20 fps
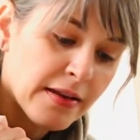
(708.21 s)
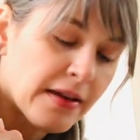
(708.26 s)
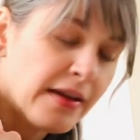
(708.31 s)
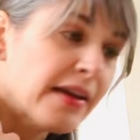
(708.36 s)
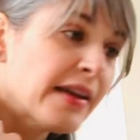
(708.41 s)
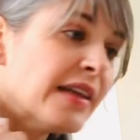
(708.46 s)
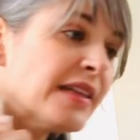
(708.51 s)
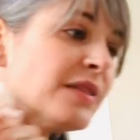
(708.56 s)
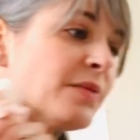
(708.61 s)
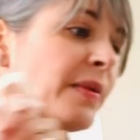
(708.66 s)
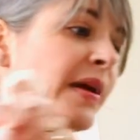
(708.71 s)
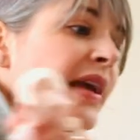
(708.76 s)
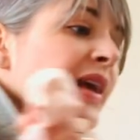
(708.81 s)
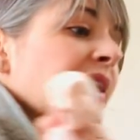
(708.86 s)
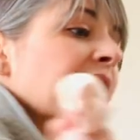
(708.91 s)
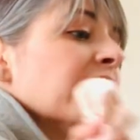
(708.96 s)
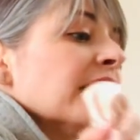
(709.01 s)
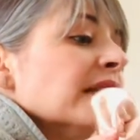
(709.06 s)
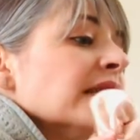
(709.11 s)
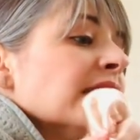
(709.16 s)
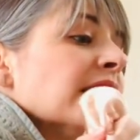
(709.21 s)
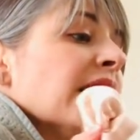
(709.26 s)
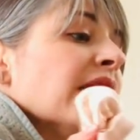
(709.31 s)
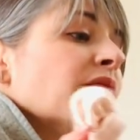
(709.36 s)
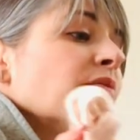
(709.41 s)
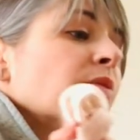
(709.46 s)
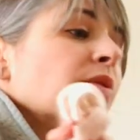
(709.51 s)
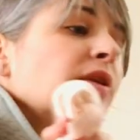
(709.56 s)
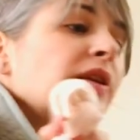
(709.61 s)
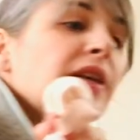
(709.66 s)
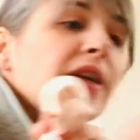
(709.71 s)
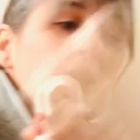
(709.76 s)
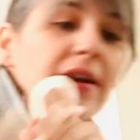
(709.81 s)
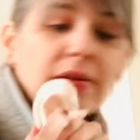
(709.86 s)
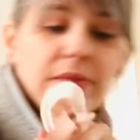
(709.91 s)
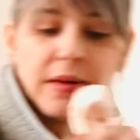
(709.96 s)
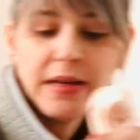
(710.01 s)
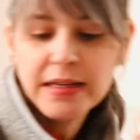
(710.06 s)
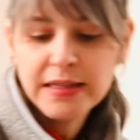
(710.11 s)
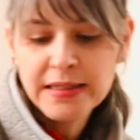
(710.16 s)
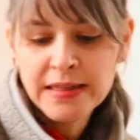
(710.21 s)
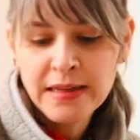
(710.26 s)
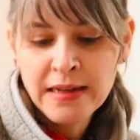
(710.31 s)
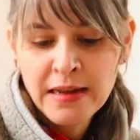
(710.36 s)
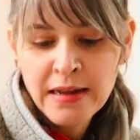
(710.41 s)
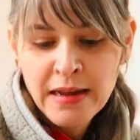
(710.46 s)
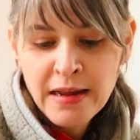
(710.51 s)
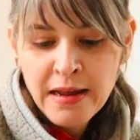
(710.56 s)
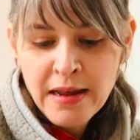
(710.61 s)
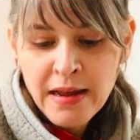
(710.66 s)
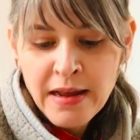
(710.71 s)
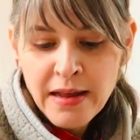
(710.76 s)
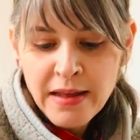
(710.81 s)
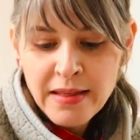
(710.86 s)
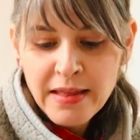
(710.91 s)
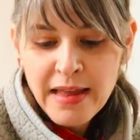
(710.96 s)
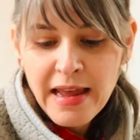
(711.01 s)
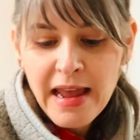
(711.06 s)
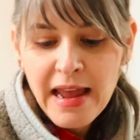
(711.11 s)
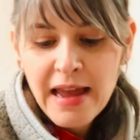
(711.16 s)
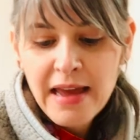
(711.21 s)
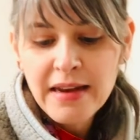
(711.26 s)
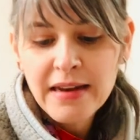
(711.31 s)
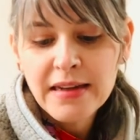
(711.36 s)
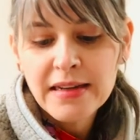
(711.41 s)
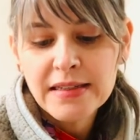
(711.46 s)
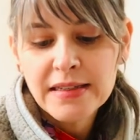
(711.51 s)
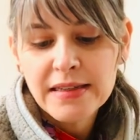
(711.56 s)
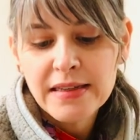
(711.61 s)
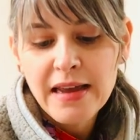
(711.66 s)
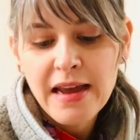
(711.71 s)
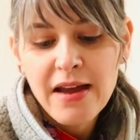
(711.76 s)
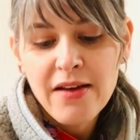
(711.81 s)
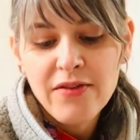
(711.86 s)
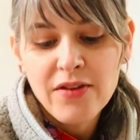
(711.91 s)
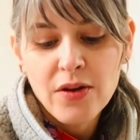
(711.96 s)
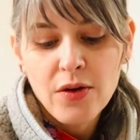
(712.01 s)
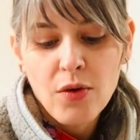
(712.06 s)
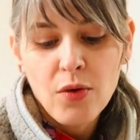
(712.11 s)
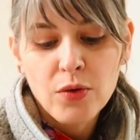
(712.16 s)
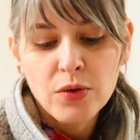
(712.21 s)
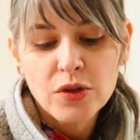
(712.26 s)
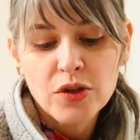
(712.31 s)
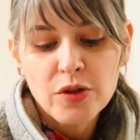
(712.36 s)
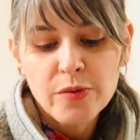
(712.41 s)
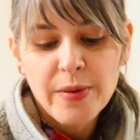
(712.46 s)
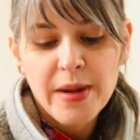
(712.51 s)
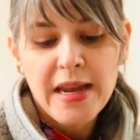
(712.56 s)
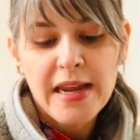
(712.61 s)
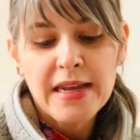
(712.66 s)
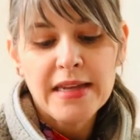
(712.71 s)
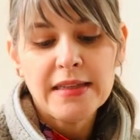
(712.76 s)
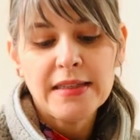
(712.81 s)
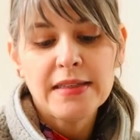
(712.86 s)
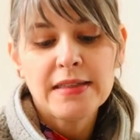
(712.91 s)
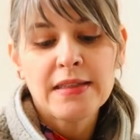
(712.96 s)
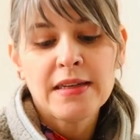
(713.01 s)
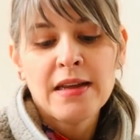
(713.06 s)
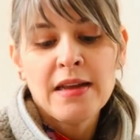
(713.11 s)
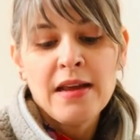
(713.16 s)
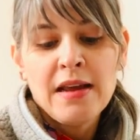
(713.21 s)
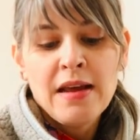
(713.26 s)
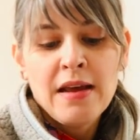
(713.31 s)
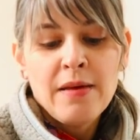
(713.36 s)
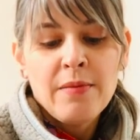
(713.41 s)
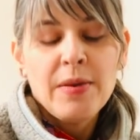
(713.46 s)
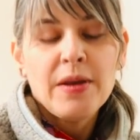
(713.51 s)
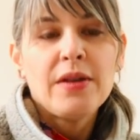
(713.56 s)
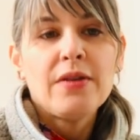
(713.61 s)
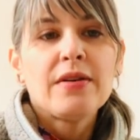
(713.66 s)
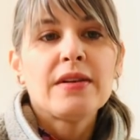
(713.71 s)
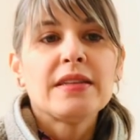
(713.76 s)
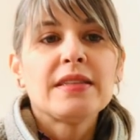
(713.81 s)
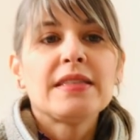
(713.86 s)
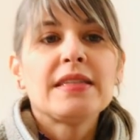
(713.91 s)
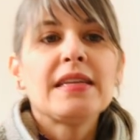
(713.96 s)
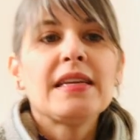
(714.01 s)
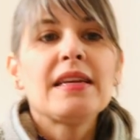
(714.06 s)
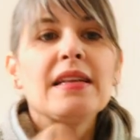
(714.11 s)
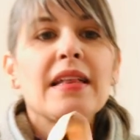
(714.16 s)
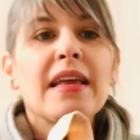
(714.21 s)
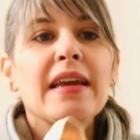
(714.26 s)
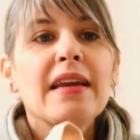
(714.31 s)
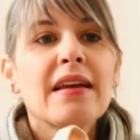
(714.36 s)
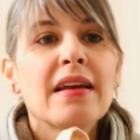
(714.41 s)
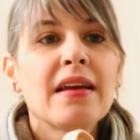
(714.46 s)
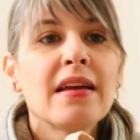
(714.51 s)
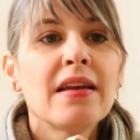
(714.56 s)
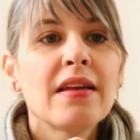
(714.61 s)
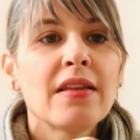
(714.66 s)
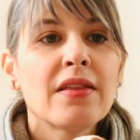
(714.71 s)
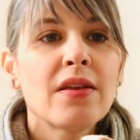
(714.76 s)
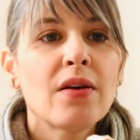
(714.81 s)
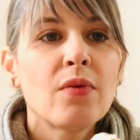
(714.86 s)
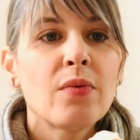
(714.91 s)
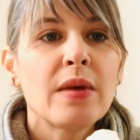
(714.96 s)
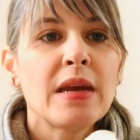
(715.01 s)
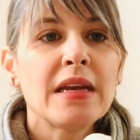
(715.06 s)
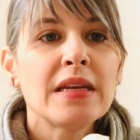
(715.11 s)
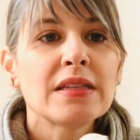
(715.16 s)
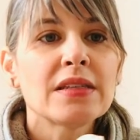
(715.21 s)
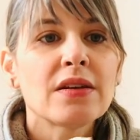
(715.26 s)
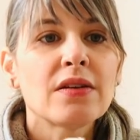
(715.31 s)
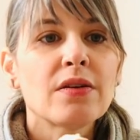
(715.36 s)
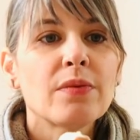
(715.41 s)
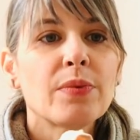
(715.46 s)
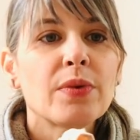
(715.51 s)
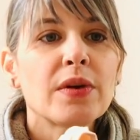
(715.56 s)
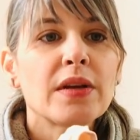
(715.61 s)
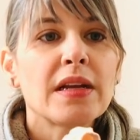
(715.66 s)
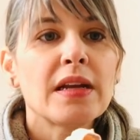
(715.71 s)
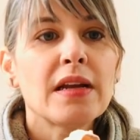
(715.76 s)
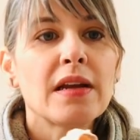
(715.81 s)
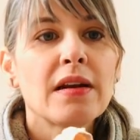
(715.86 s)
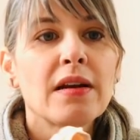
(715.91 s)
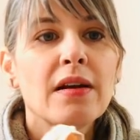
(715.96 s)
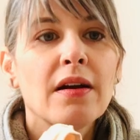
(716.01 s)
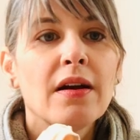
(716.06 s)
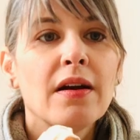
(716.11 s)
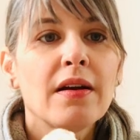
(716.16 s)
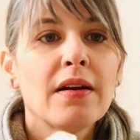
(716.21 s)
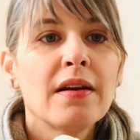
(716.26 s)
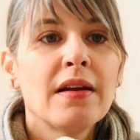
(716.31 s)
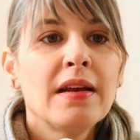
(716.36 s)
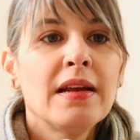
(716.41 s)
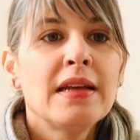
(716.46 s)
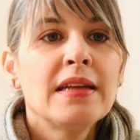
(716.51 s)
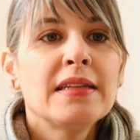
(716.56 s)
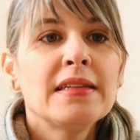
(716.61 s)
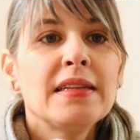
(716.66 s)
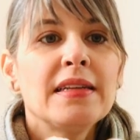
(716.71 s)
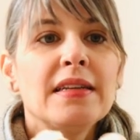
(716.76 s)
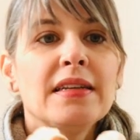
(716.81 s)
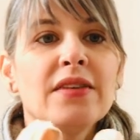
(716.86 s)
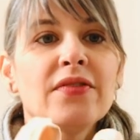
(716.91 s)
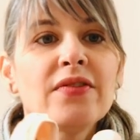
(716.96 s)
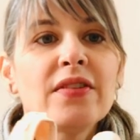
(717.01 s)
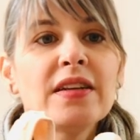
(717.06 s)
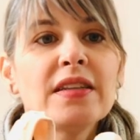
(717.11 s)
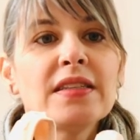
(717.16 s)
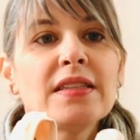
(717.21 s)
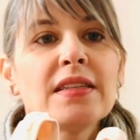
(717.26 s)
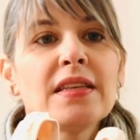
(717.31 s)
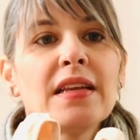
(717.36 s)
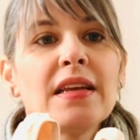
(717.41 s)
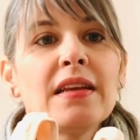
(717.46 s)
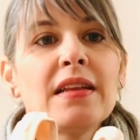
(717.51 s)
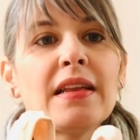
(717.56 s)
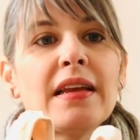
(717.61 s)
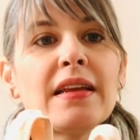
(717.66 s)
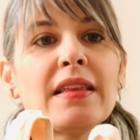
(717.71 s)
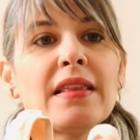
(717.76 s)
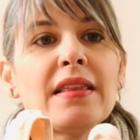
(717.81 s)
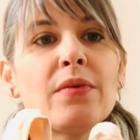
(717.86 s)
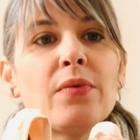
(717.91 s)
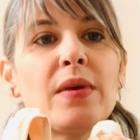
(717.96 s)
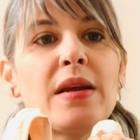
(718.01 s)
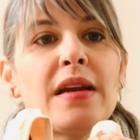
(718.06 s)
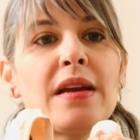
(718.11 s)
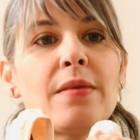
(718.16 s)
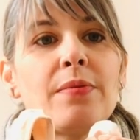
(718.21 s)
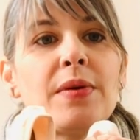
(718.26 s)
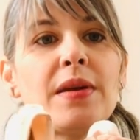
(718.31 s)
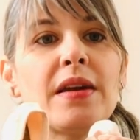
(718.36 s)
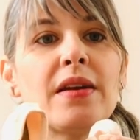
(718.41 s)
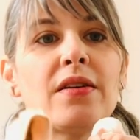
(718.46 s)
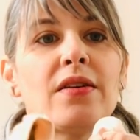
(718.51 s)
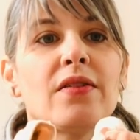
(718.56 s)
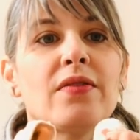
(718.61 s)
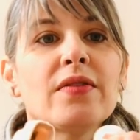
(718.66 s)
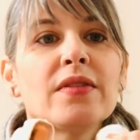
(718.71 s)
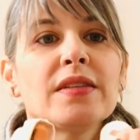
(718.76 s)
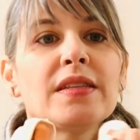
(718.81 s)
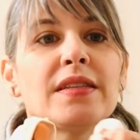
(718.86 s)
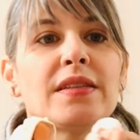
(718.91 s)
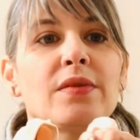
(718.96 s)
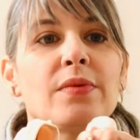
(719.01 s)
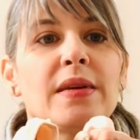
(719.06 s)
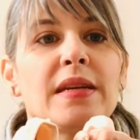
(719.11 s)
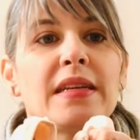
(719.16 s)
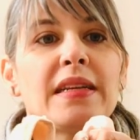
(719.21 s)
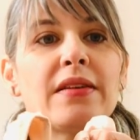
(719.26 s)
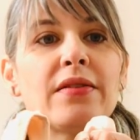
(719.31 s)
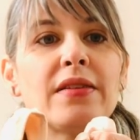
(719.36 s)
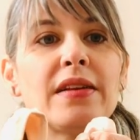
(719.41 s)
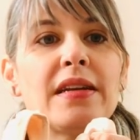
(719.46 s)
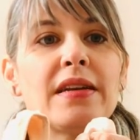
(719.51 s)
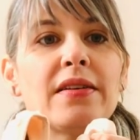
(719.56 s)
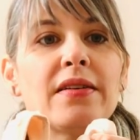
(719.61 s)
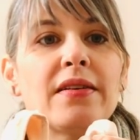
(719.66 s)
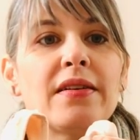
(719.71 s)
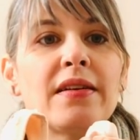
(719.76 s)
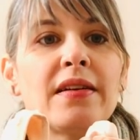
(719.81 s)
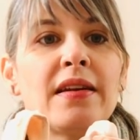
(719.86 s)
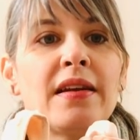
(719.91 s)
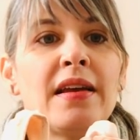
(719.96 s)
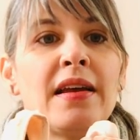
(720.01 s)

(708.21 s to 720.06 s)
I guess my Hannahs have pretty high wings. The Hannahs have an older paste, but you can see like the wings are pretty, see the difference? Like the wing up here versus the wing down here.